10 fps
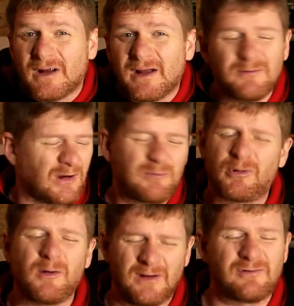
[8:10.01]

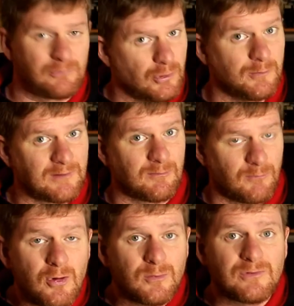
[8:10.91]
It is a rumor at the
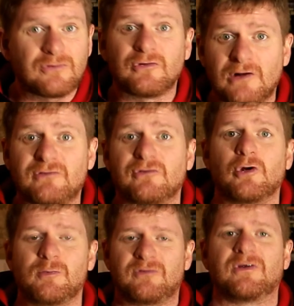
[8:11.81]
moment, so let's just
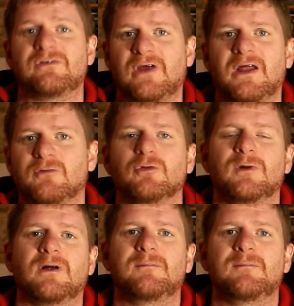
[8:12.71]
hope it stays at a rumor.